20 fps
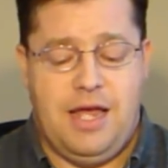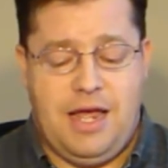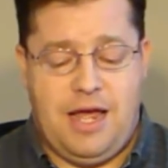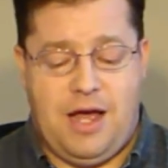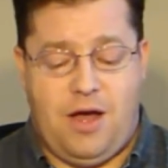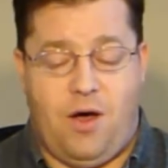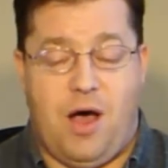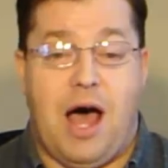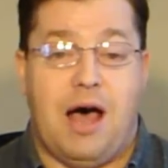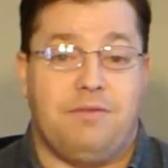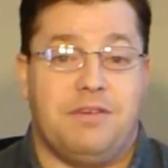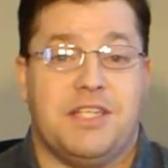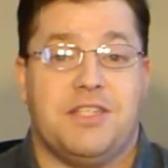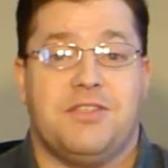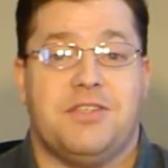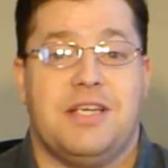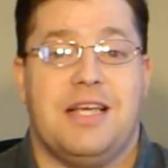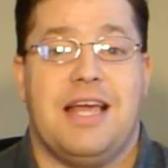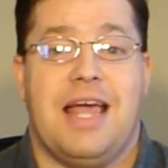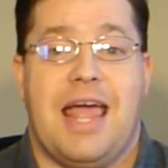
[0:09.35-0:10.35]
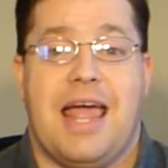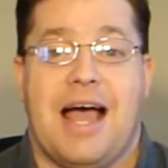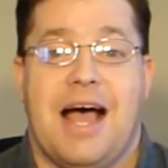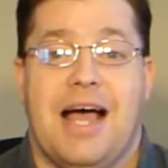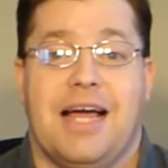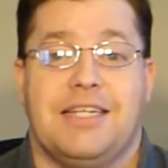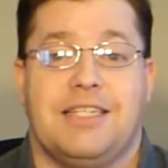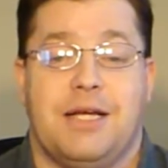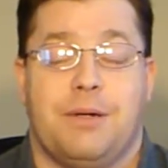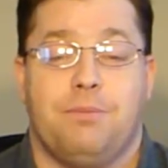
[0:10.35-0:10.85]
Now obviously a
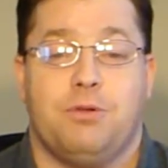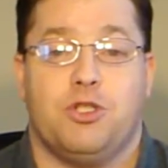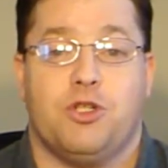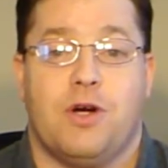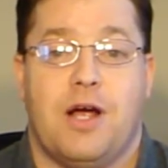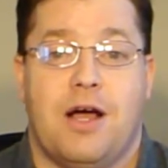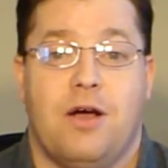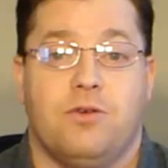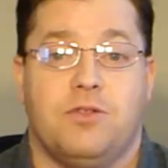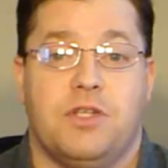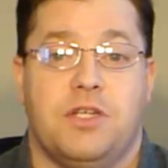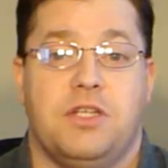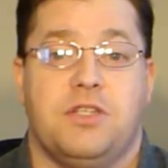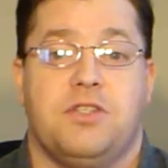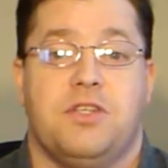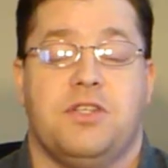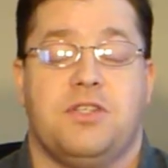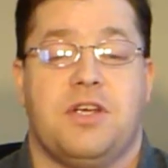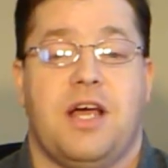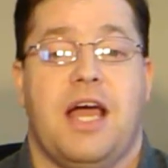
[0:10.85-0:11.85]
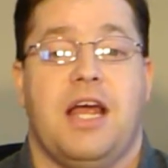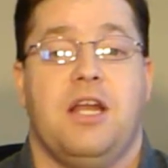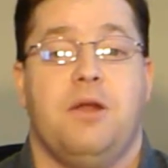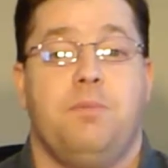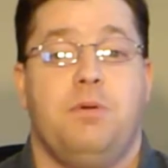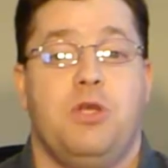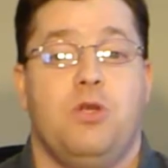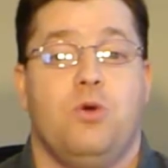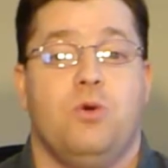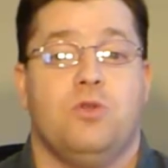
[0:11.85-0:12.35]
high temperature housing is designed
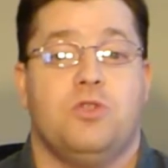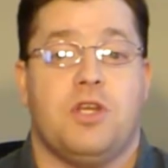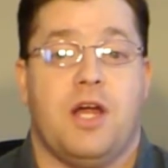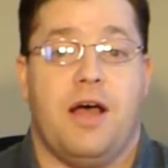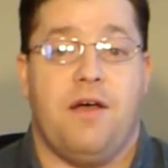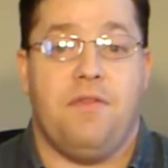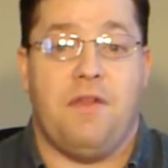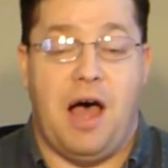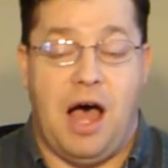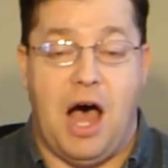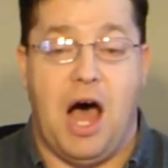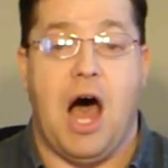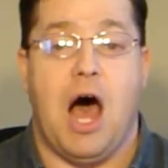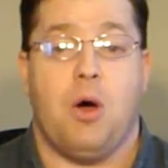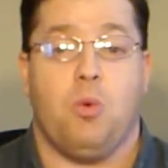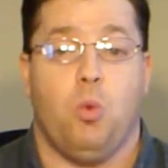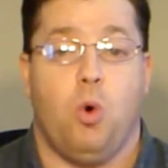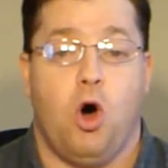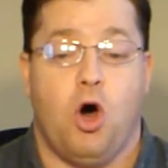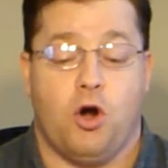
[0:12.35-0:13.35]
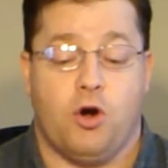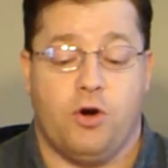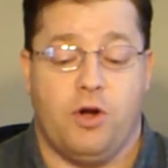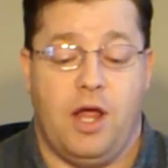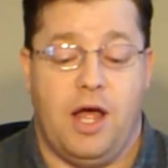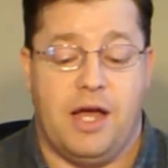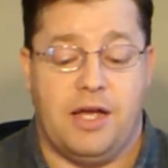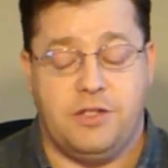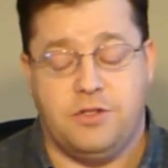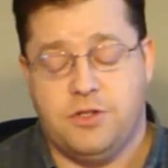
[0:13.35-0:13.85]
to be used on the hot water
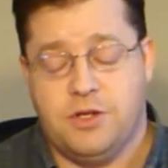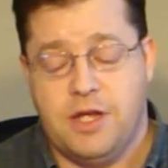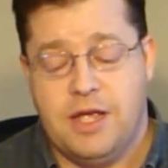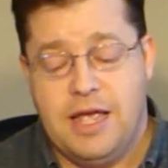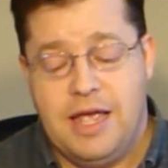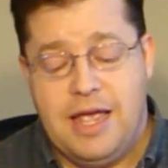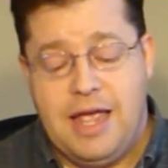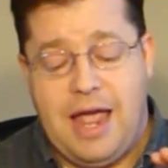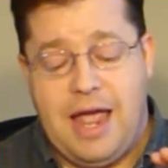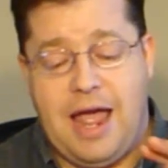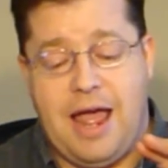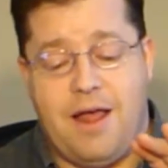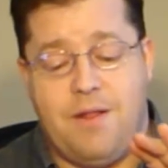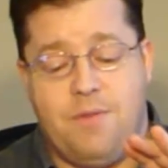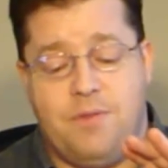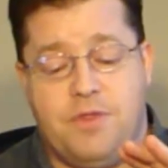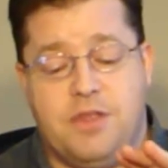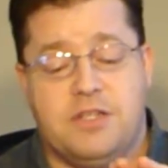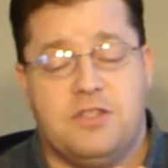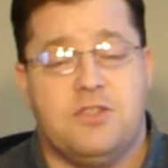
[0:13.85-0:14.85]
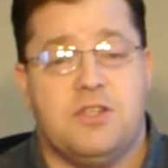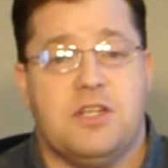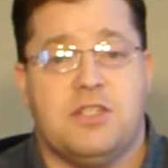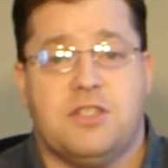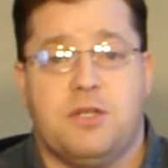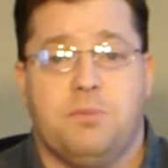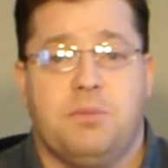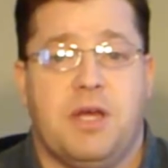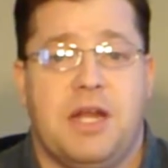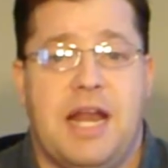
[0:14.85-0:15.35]
lines and this
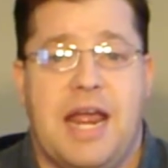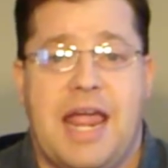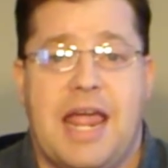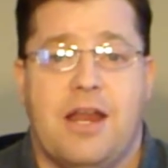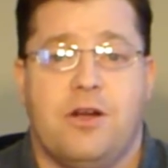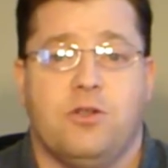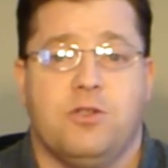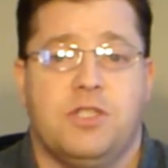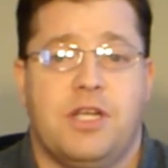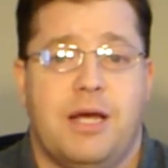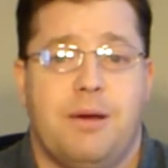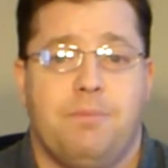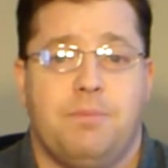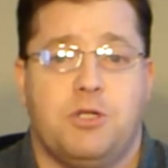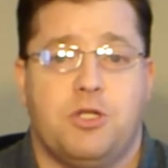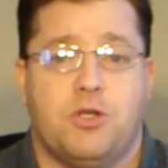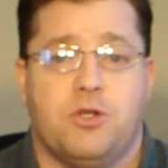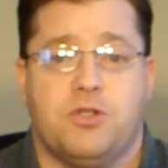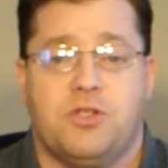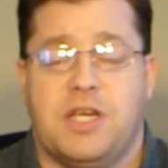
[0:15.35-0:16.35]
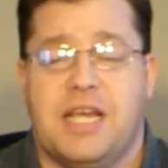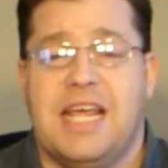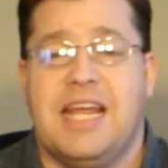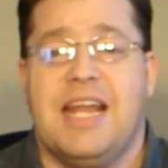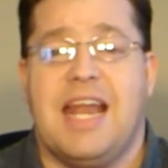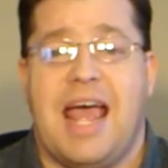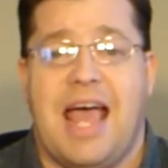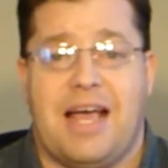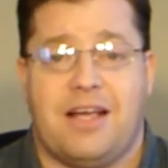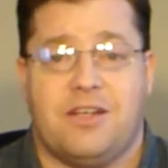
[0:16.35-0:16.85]
system can handle temperatures
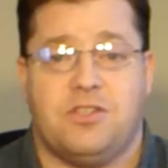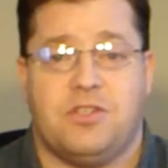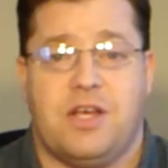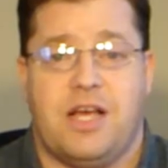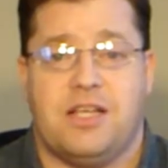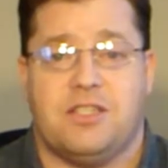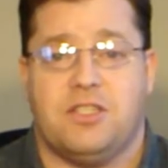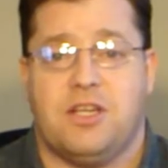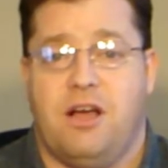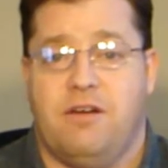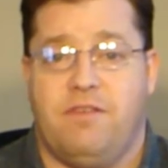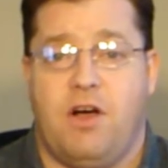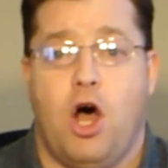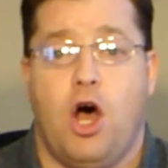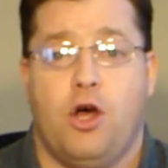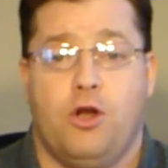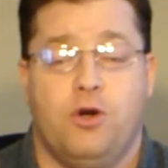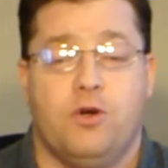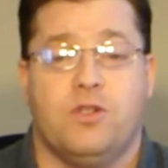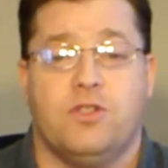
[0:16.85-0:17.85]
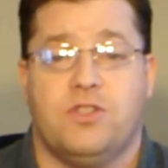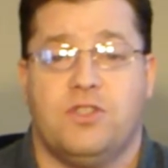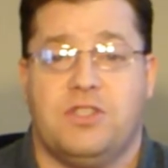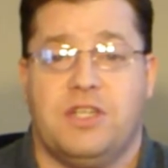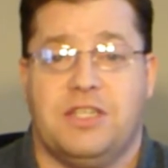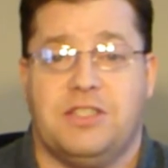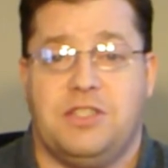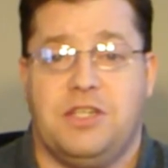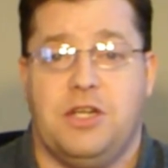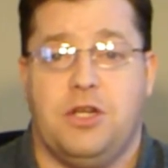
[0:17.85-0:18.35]
in excess of
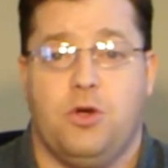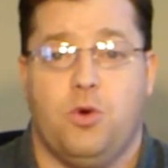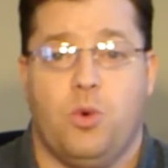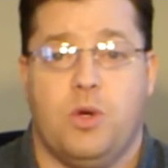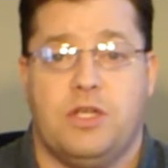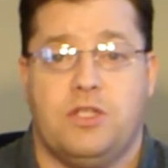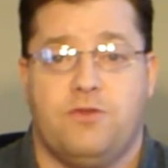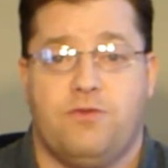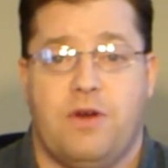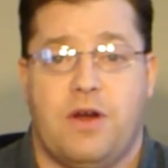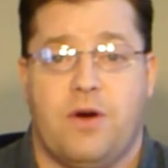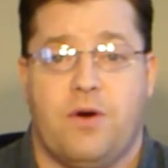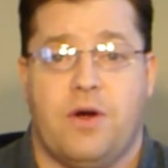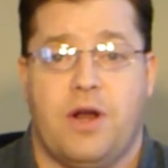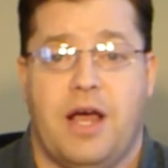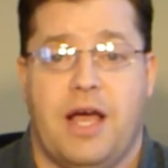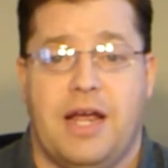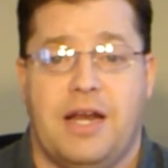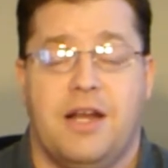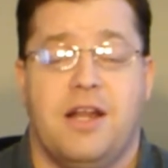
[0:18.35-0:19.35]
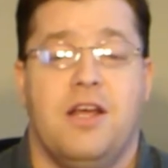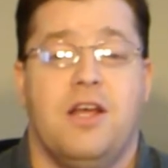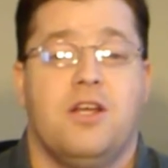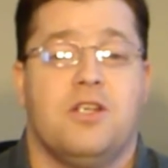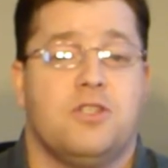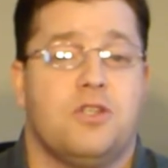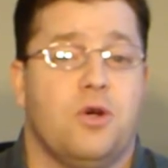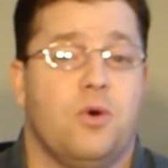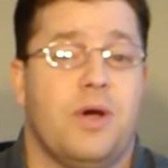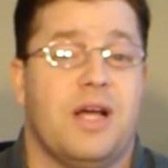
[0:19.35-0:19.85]
160 degrees Fahrenheit,
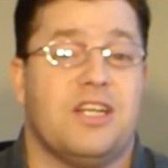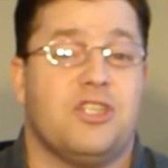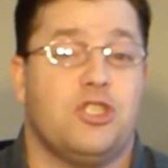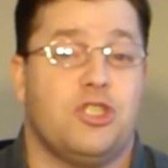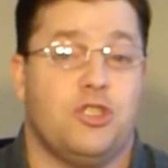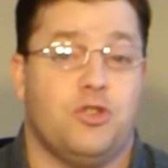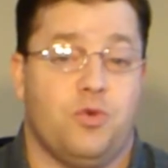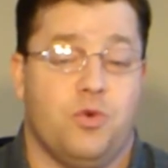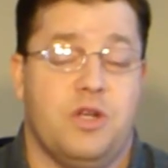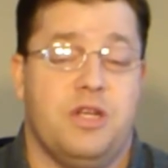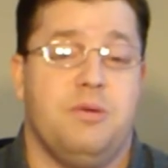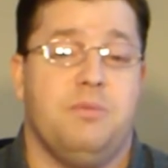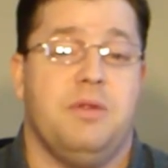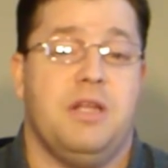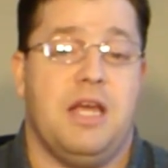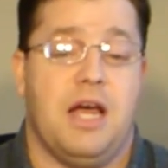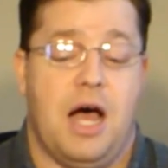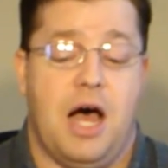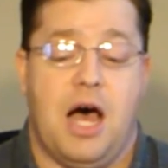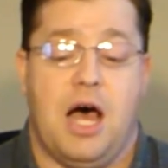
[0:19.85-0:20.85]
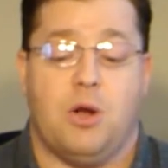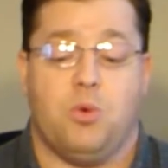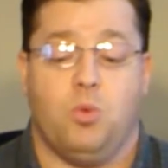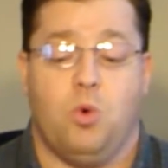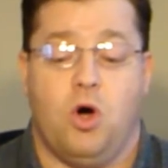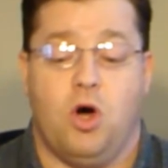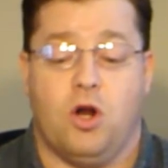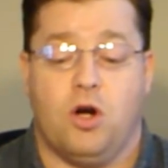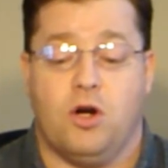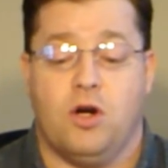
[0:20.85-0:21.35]
so extremely hot
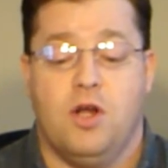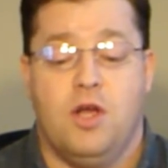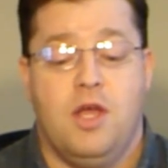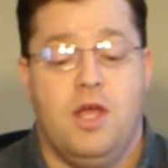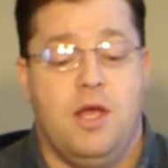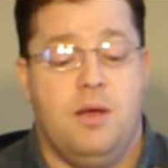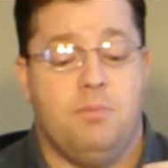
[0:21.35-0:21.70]
water.